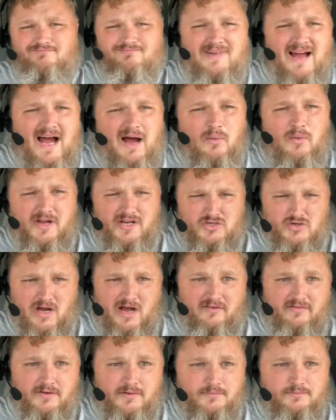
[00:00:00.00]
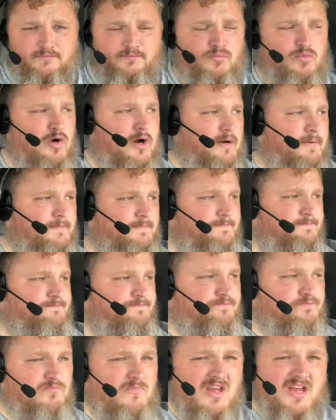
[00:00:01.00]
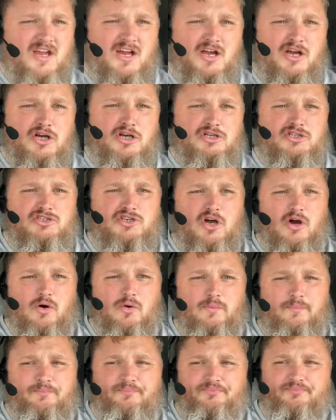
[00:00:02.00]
highway driving, right? So,